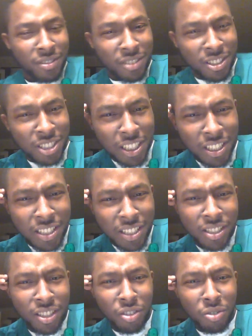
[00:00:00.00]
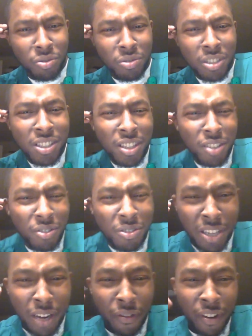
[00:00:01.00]
seen is a little
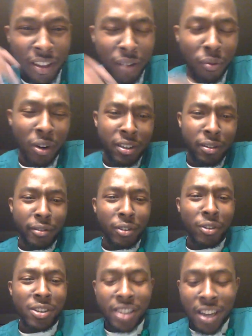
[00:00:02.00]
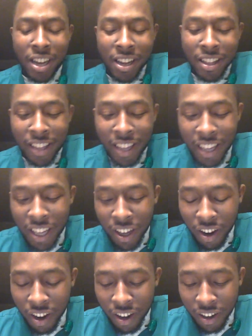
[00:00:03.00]
different than working the floors. The
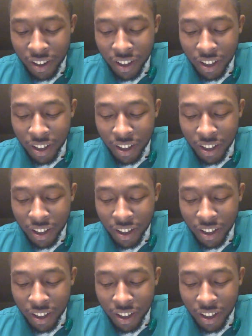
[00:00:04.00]
ER,